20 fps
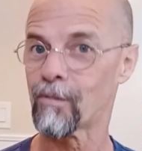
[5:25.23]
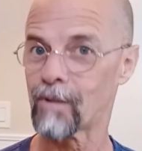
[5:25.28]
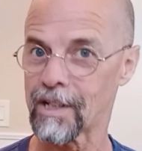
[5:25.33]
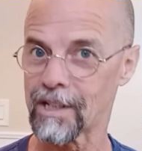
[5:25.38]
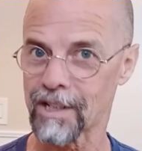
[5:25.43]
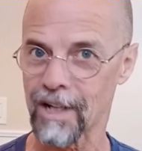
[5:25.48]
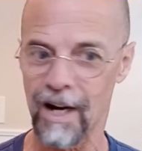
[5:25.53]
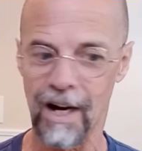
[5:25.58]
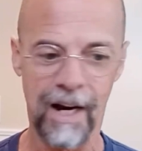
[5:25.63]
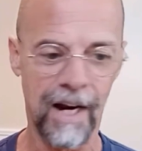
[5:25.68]

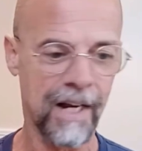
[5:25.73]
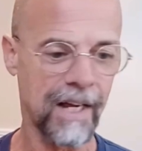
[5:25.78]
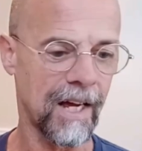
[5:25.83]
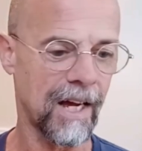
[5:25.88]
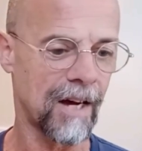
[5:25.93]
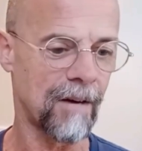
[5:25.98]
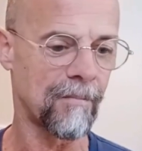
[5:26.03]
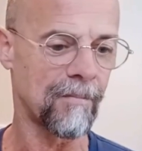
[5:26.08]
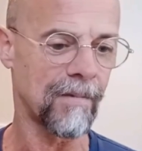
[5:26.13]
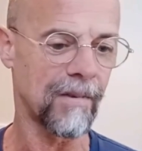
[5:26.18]
which I
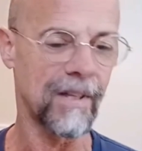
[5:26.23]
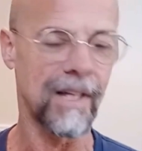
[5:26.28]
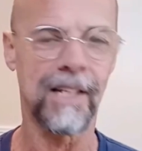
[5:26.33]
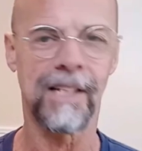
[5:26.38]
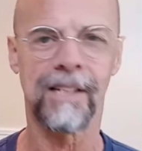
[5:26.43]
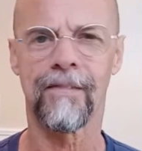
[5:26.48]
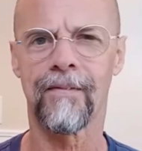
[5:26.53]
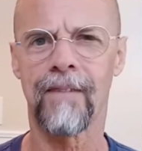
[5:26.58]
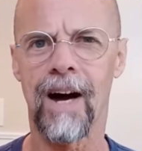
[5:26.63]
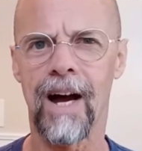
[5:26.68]
am, then
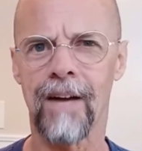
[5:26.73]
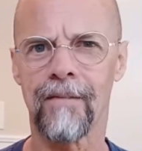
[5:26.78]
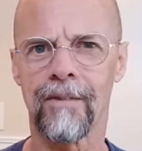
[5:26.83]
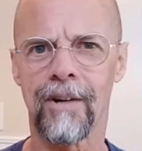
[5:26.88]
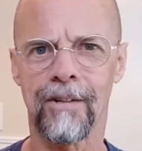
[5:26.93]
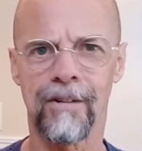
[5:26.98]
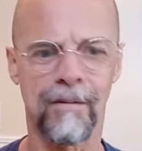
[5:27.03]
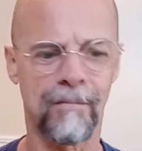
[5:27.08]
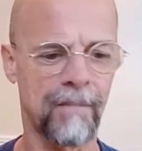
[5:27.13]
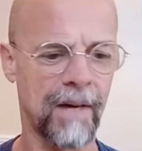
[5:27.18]
it's
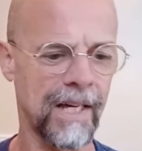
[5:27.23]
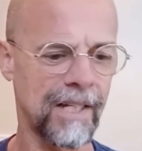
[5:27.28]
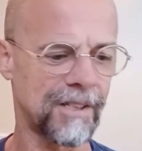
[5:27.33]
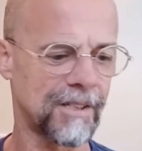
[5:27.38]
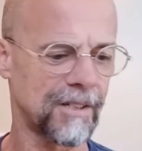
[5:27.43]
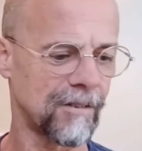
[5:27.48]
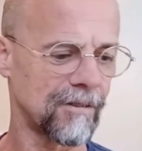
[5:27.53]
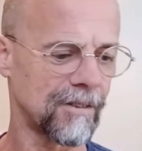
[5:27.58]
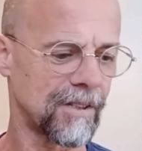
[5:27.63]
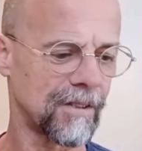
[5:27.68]
500
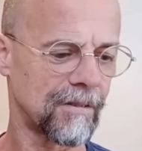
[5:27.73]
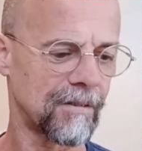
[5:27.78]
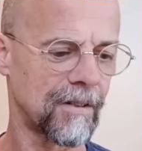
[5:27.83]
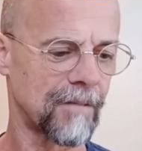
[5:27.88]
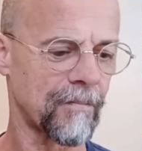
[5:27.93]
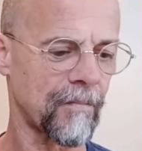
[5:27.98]
pesos.